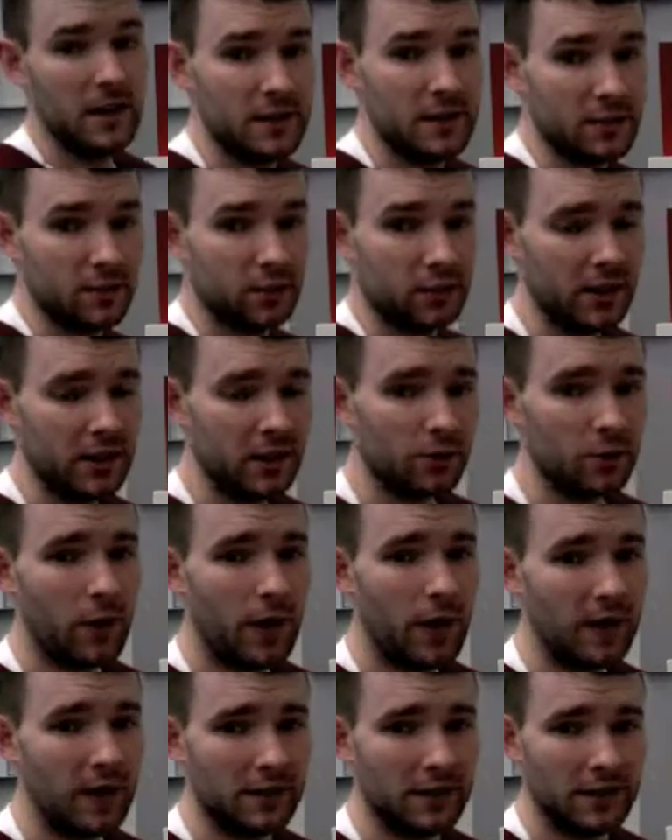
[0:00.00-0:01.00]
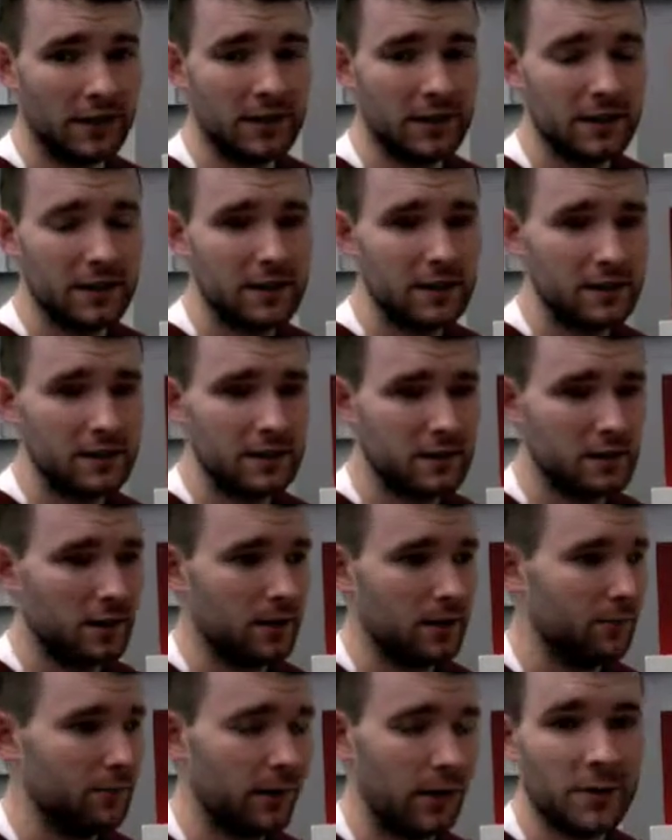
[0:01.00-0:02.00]
So an inequality is
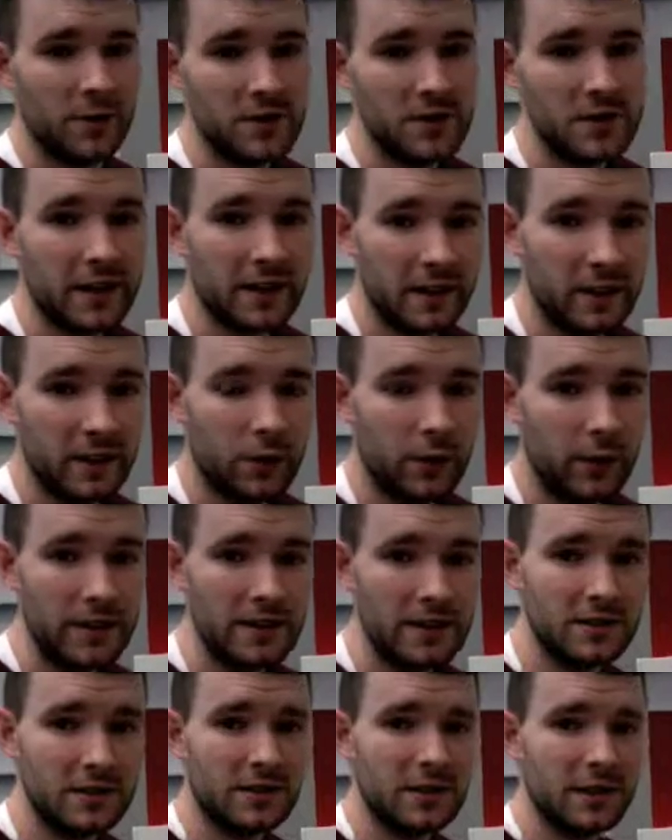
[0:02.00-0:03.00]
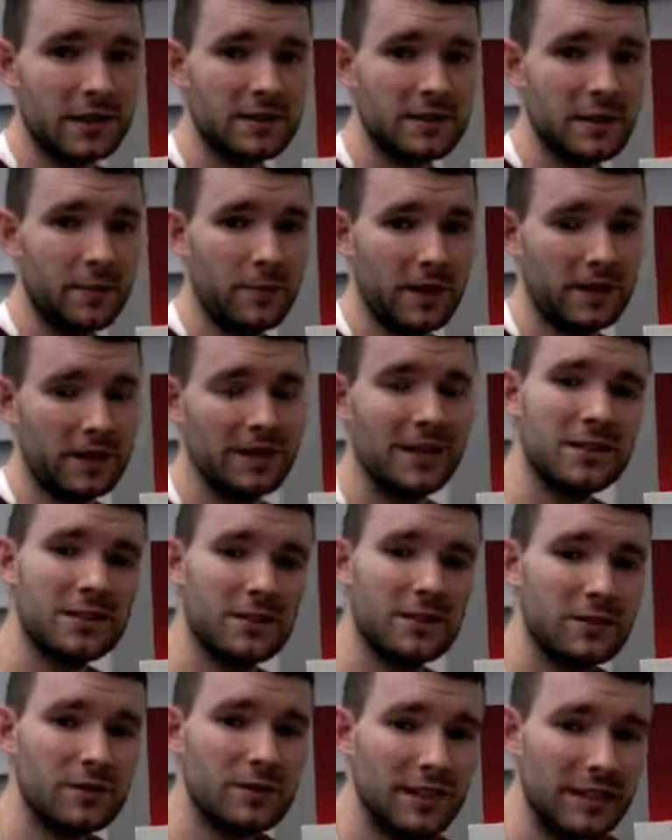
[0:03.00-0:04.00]
very much like an equation, except that it
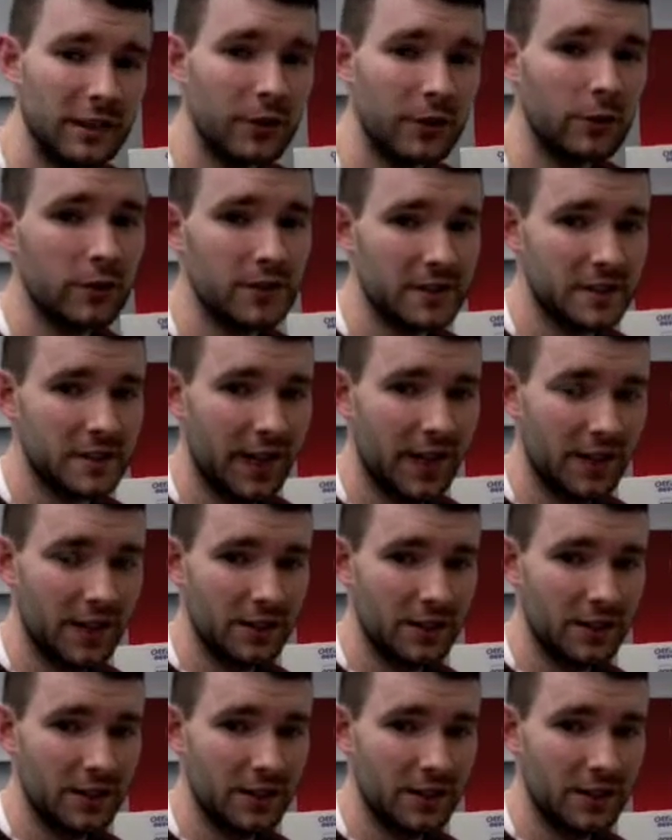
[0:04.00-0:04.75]
doesn't use an equal sign.